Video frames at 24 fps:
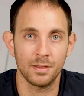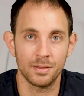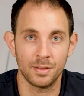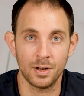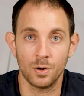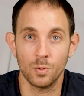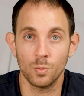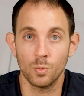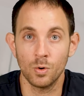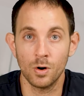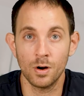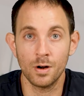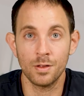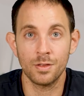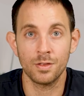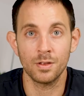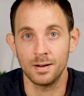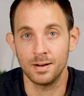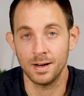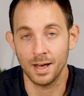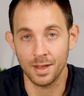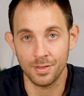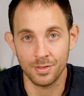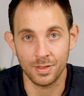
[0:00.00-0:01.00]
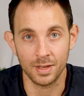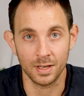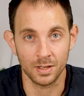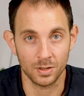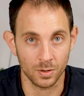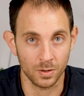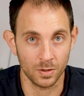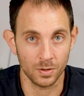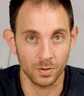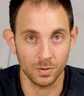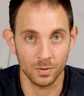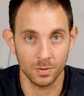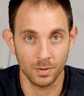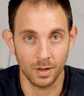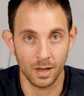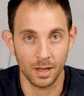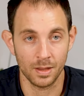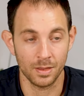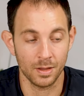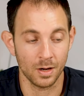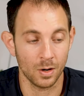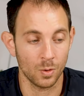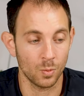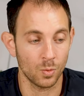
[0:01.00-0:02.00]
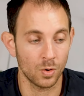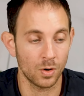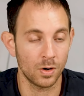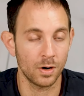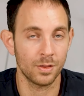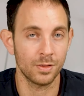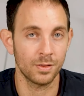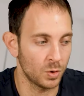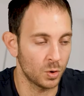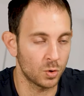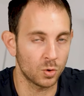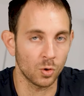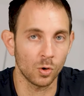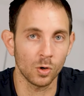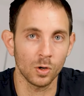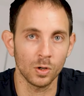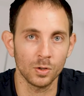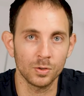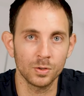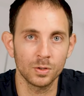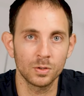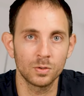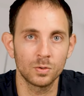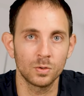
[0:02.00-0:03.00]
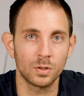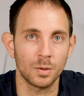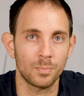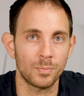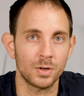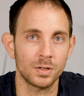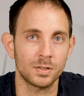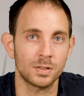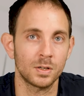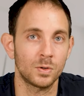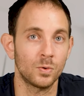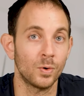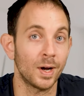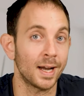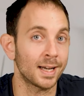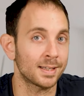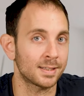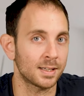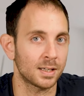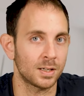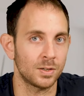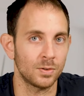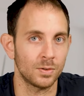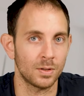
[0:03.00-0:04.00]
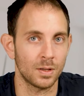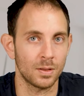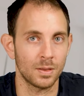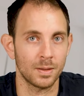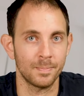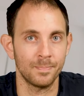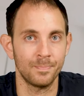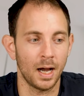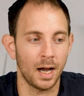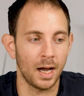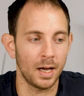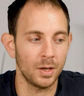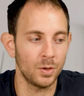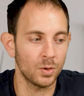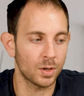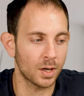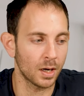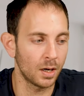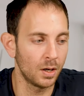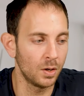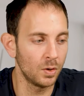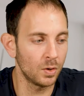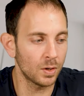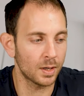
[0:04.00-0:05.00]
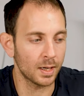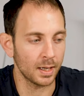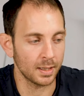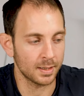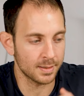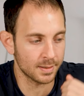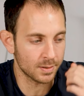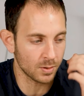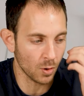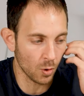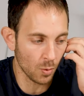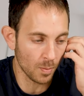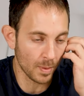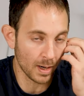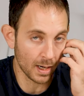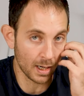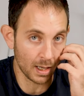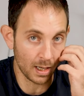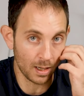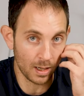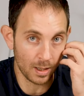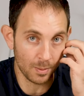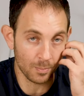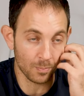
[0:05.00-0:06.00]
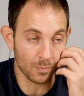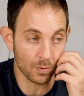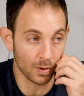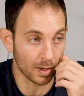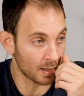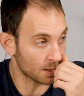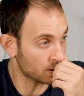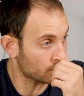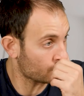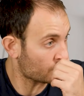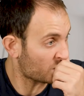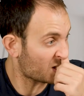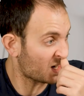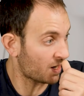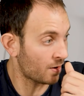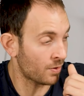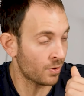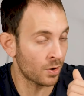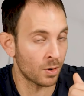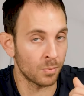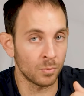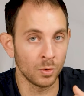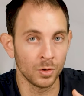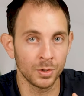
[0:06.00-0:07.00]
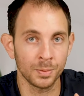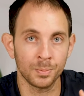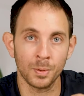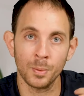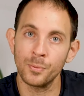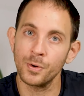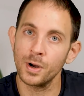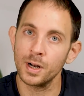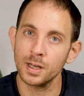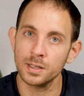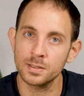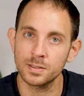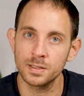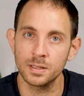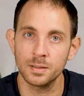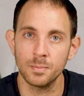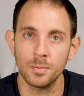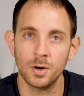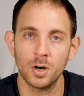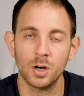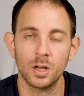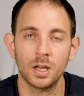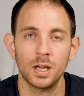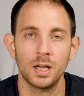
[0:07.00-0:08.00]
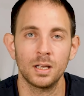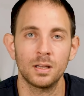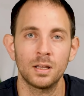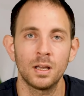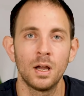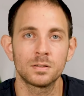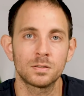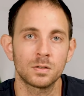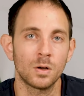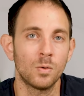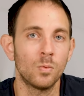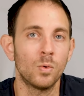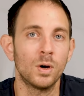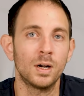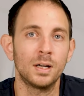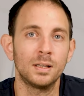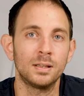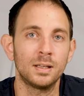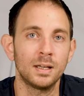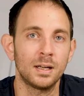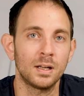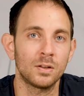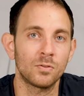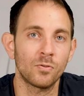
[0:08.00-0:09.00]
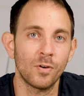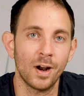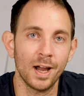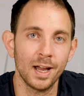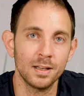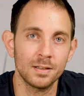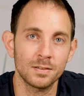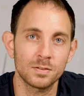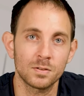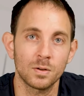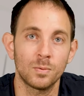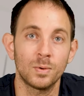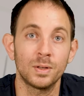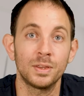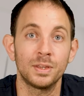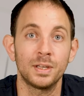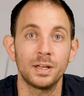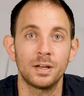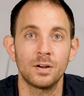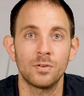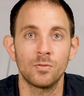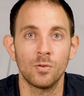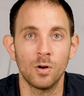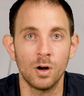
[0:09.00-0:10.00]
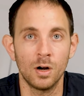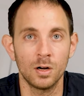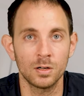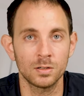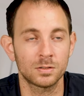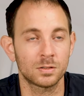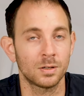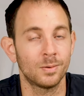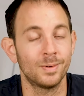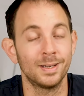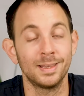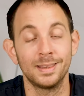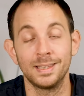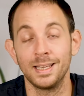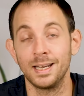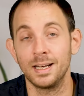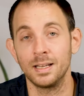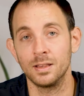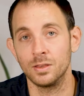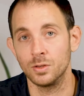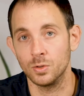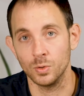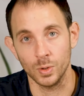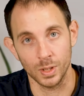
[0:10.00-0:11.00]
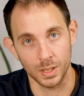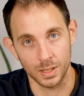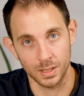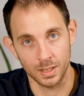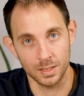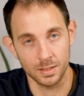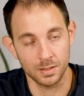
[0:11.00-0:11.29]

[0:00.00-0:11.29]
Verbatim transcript: They're worth nothing to you, and they're worth gold to the person who executed them. Uh, you can look at so many products where there are multiple products in the market. Someone did it right, someone did it wrong, someone didn't do it.